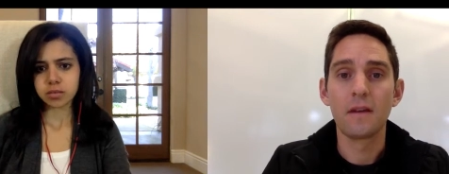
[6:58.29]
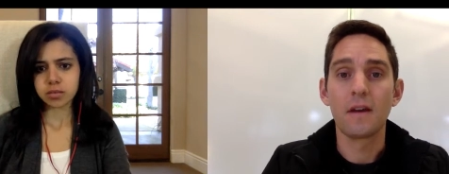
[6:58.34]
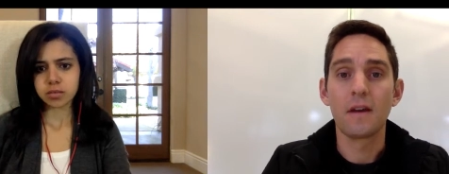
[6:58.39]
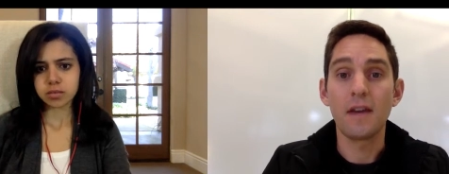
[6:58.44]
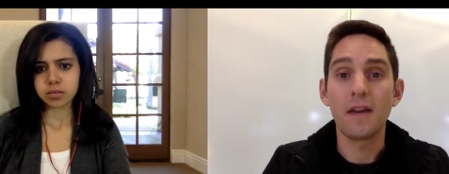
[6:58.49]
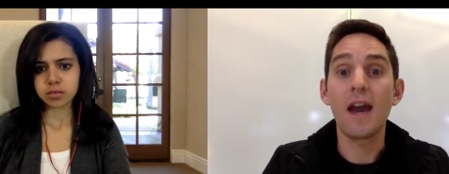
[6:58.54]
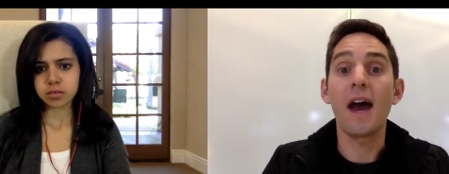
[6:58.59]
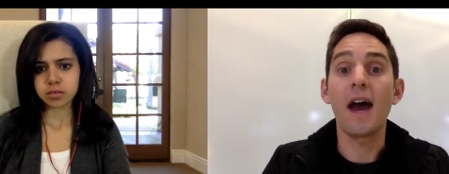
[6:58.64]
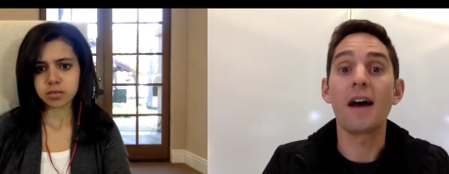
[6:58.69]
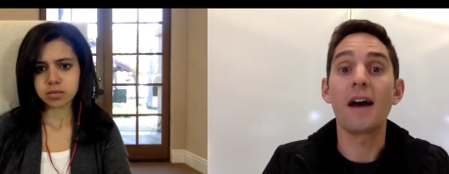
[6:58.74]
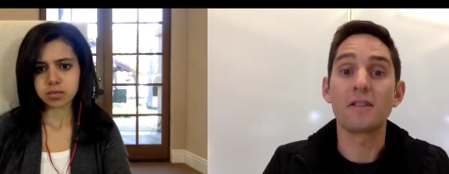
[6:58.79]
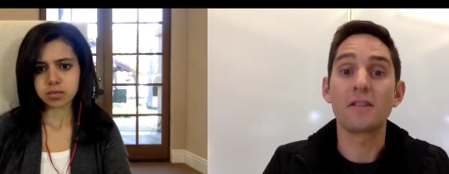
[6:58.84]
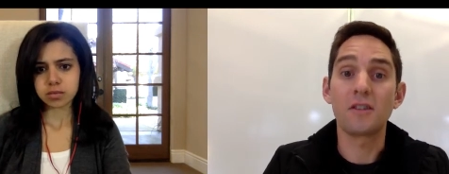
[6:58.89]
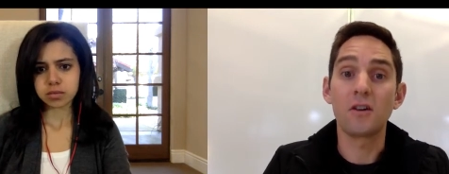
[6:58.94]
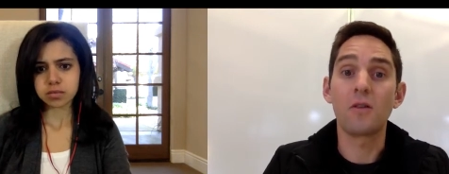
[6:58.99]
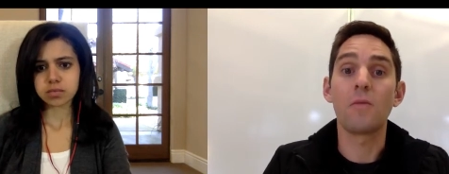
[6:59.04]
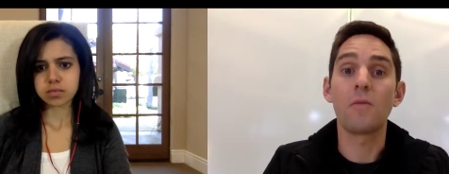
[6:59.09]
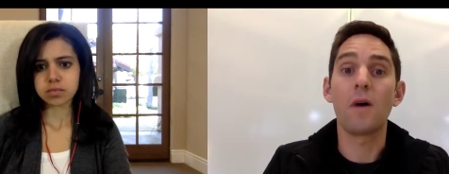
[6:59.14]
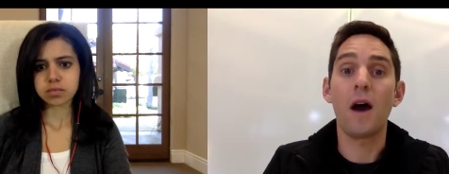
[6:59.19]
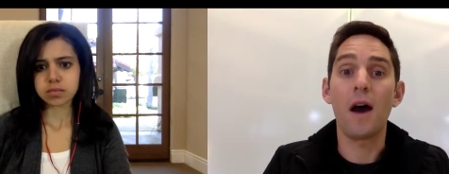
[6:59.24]
Speaker 1: Yeah,
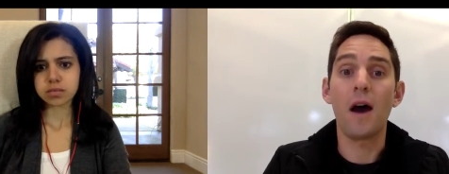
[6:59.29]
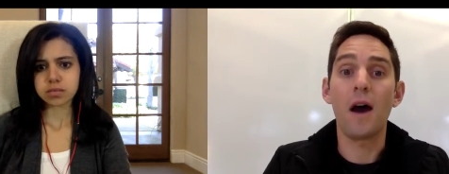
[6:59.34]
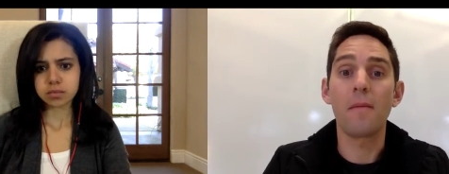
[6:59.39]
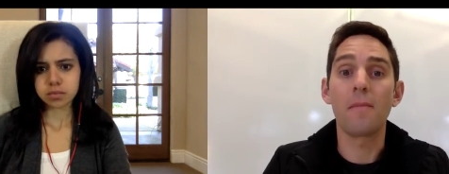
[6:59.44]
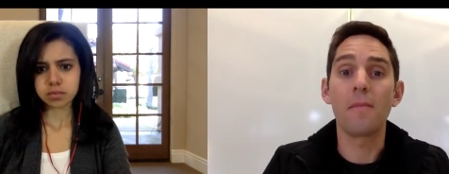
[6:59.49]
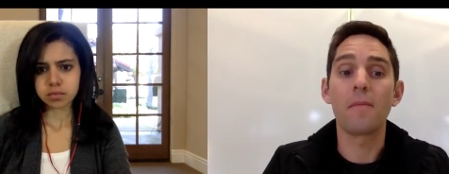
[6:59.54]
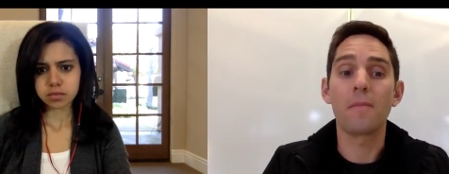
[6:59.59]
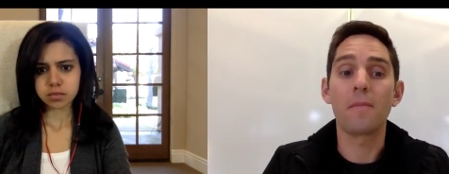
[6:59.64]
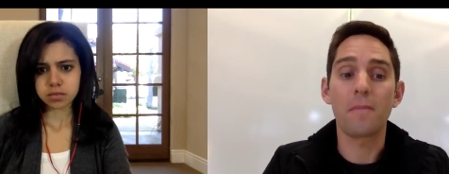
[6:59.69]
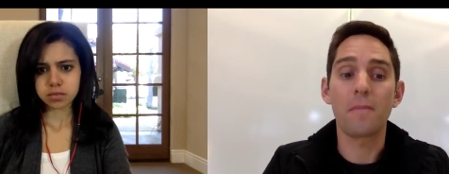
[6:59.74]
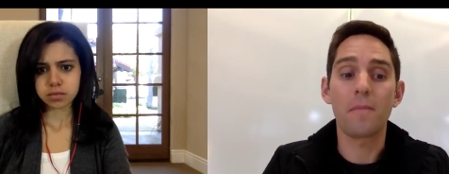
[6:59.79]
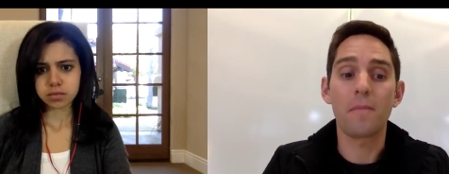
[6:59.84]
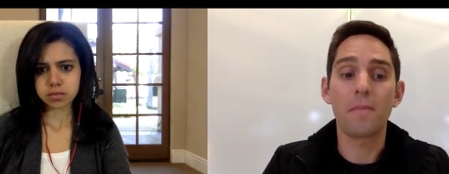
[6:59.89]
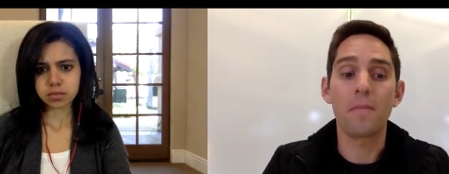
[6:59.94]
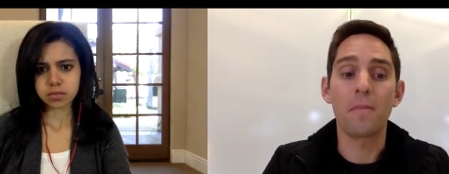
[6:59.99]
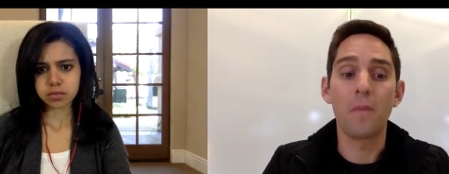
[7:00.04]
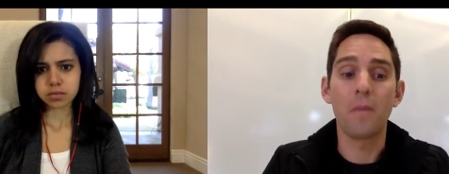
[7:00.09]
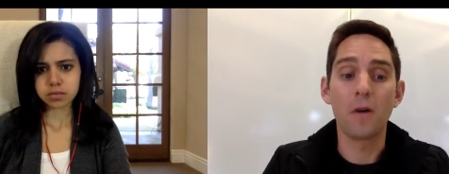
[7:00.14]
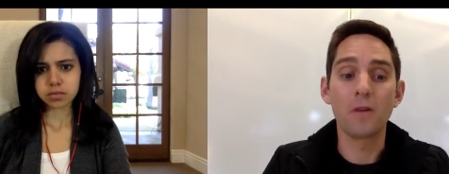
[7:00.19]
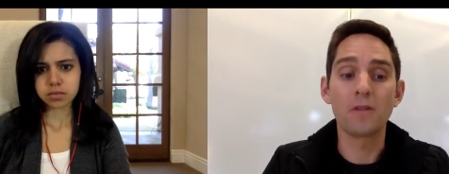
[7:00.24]
so
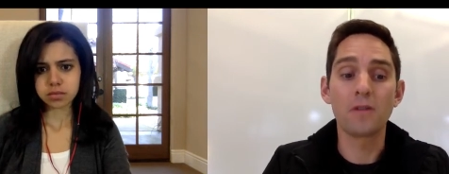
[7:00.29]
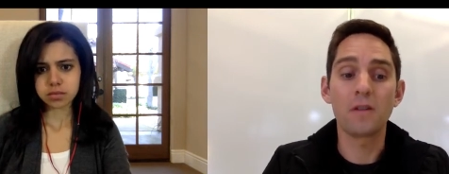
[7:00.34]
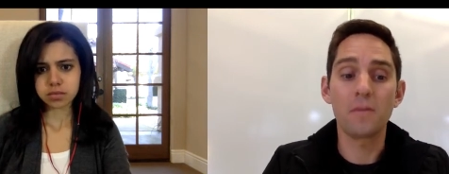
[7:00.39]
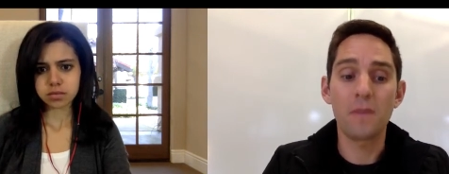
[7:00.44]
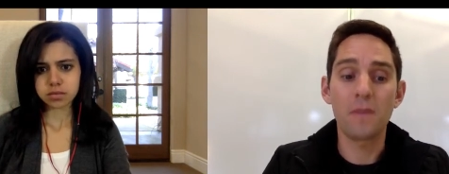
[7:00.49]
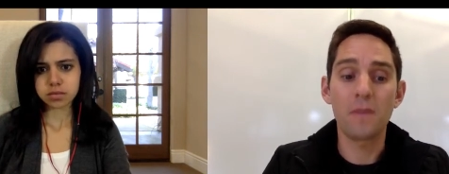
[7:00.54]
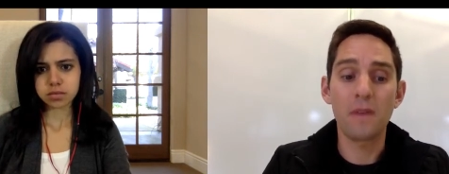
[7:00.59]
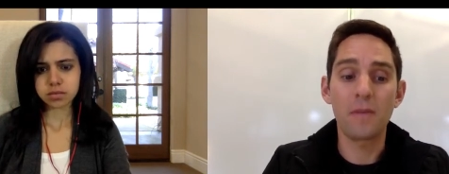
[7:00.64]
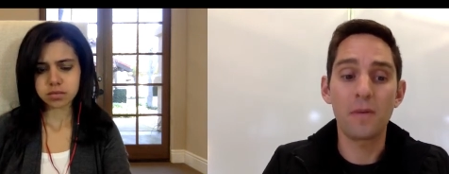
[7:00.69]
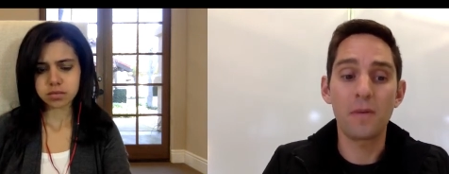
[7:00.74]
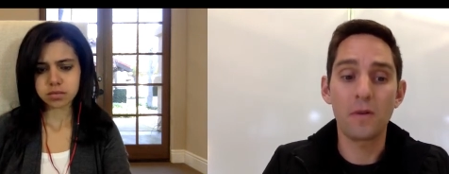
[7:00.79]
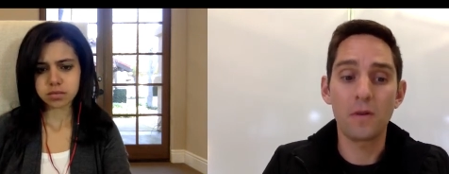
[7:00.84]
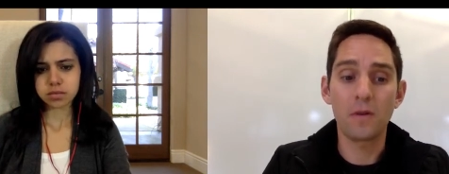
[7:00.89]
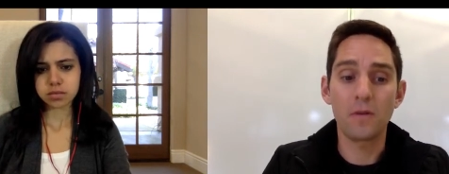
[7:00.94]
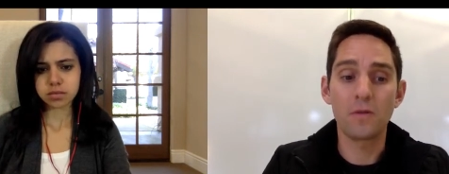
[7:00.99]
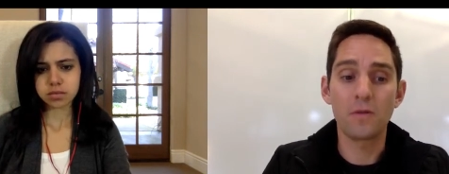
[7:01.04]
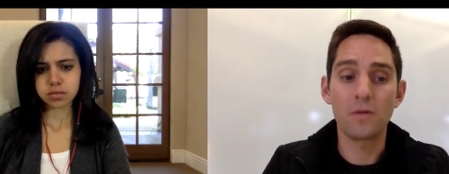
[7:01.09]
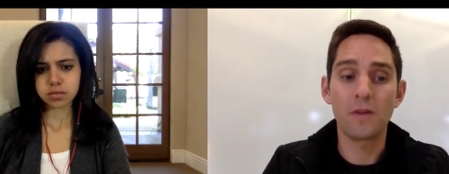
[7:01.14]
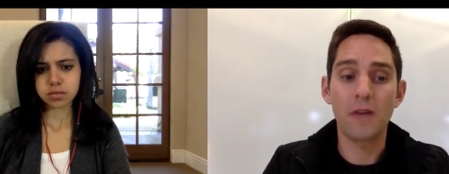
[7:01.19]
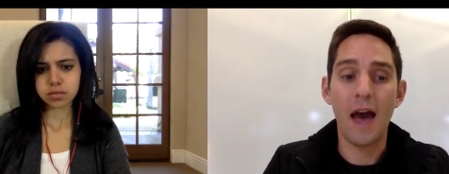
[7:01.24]
most of the people
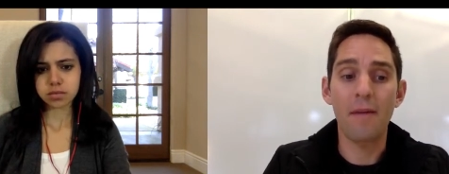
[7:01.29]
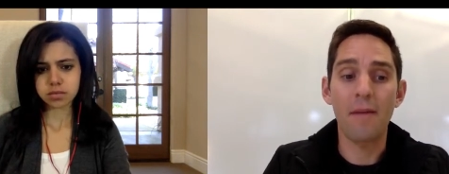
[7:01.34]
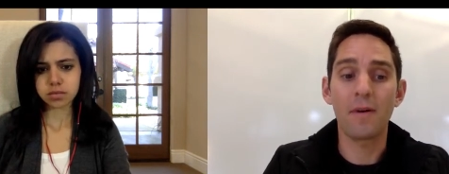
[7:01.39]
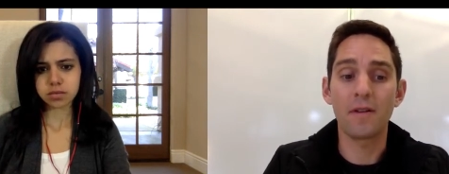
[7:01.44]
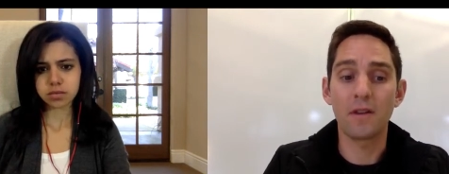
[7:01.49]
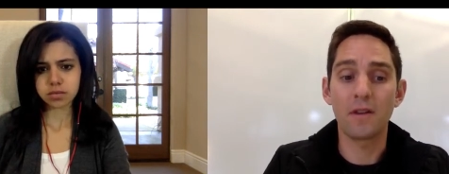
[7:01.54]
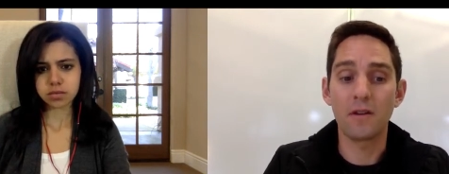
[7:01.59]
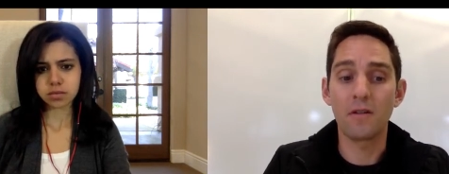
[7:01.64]
who tap on the